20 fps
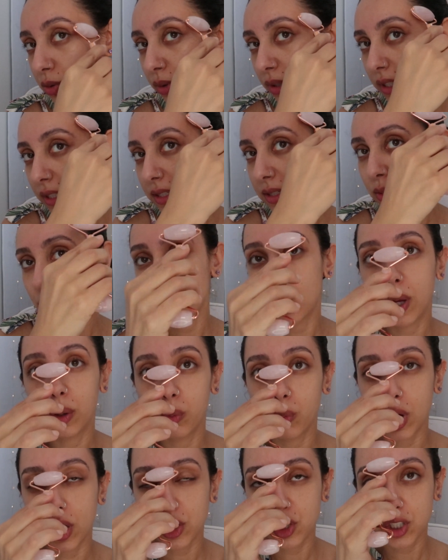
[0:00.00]
do this while
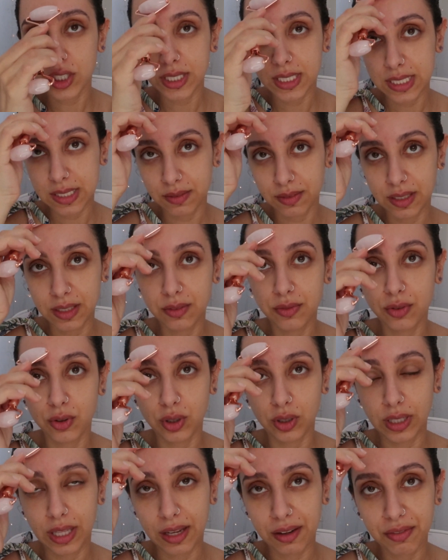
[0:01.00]
watching TV
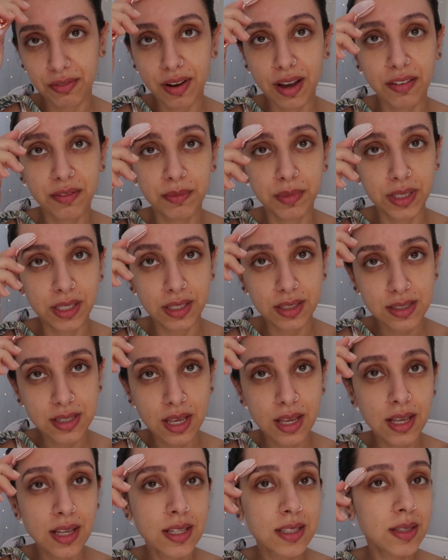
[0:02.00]
for like 5 minutes.
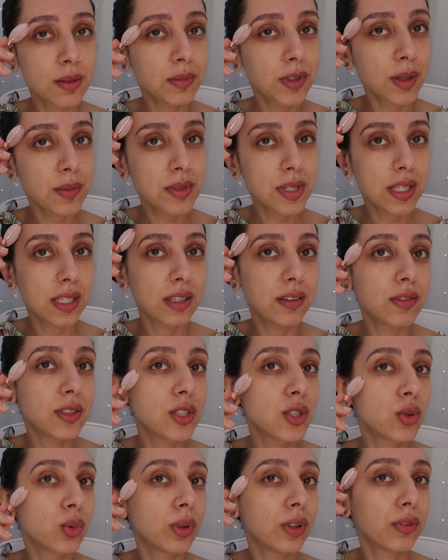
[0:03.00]
Sometimes I
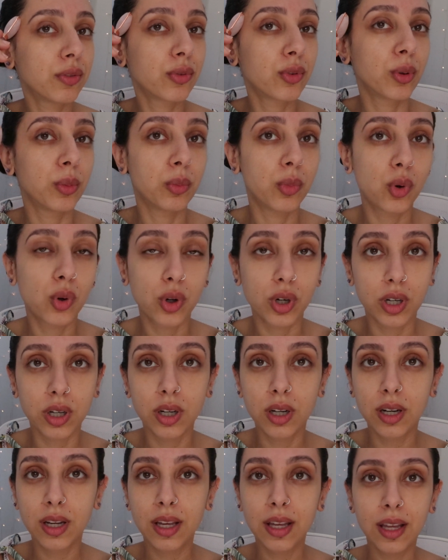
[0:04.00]
even do it for more.
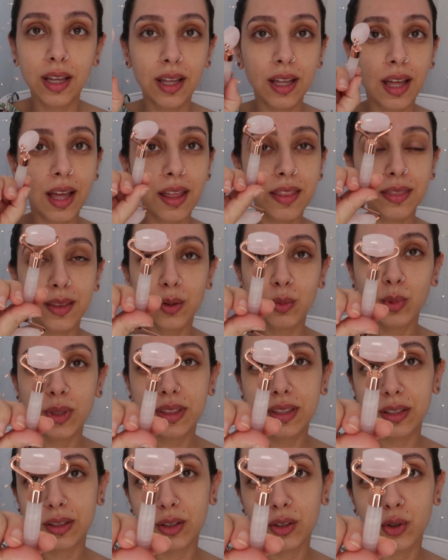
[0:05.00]
And then
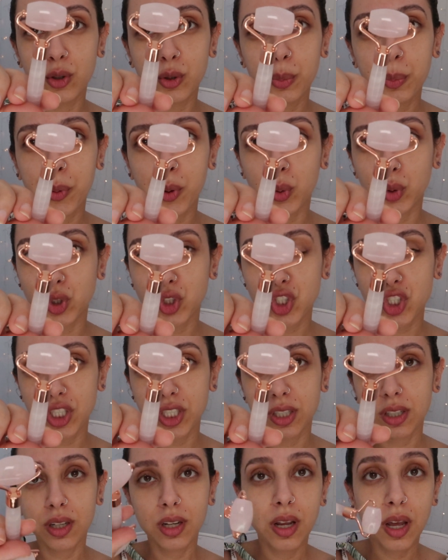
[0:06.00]
with the little
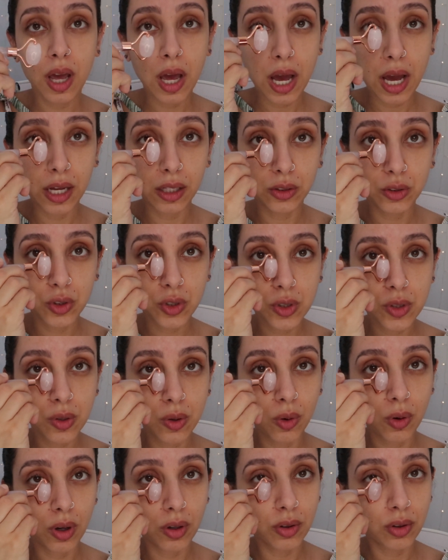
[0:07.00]
portion, I'll just
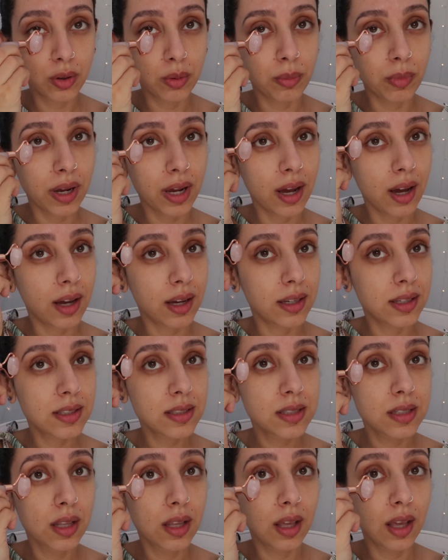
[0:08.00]
go under my
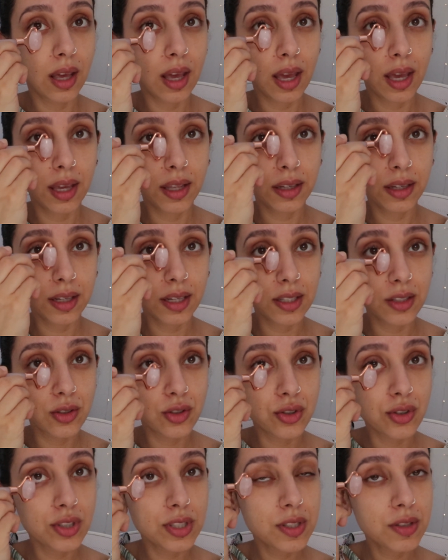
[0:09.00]
eyes, and it
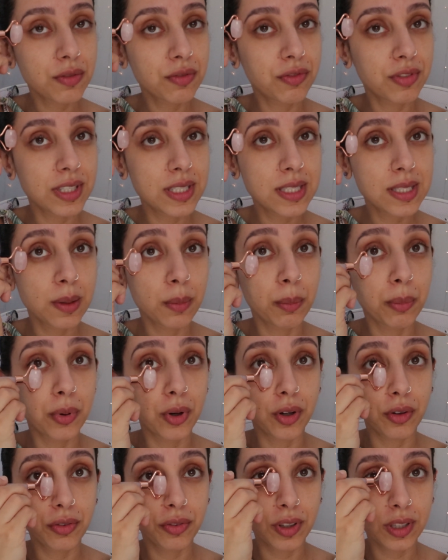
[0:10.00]
just fits in
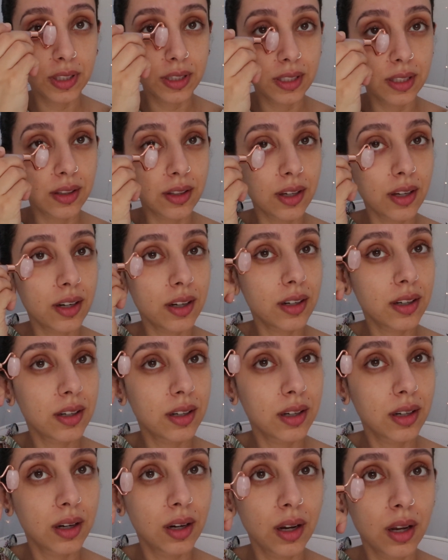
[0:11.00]
perfectly there.
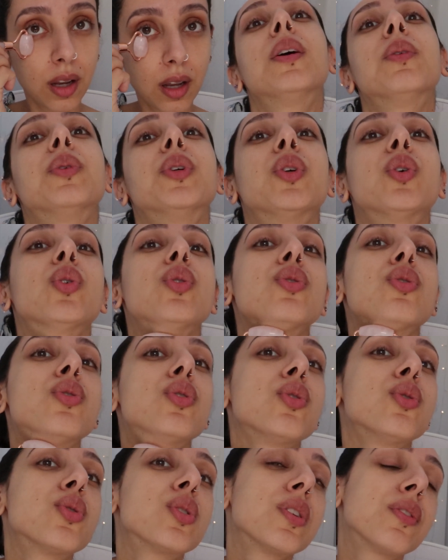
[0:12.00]
I would also
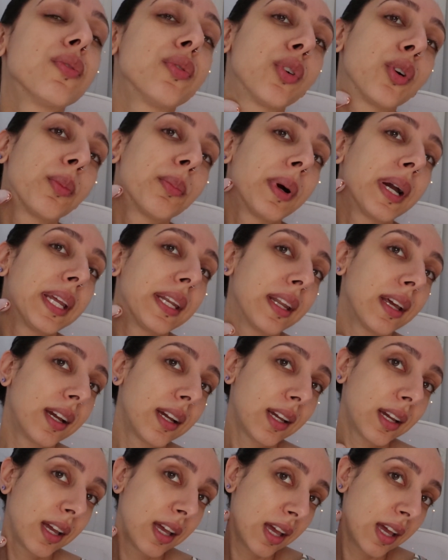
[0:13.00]
use it for my neck,
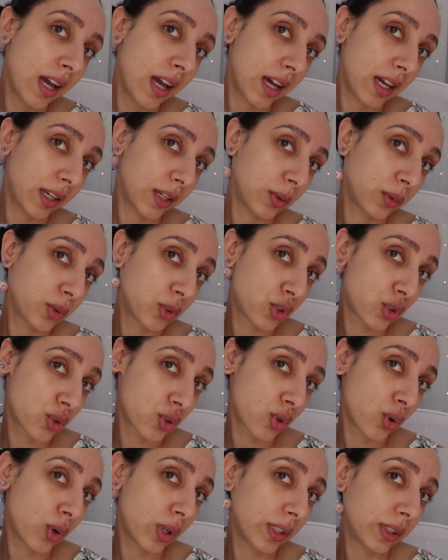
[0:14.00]
and I would
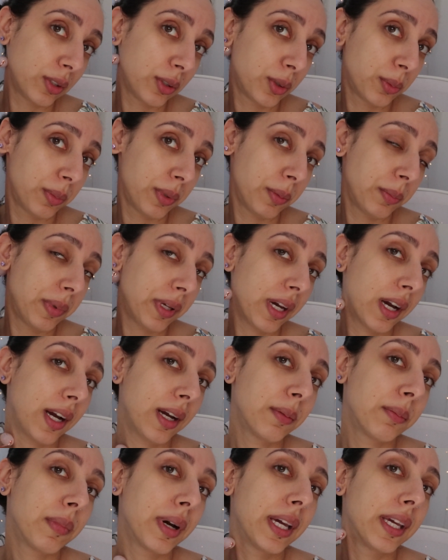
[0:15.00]
just go a little bit
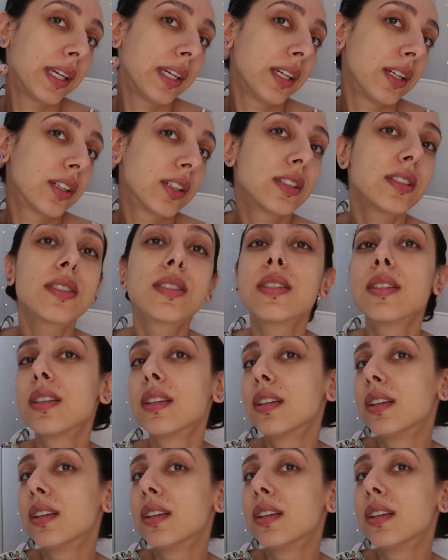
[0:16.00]
behind my ears.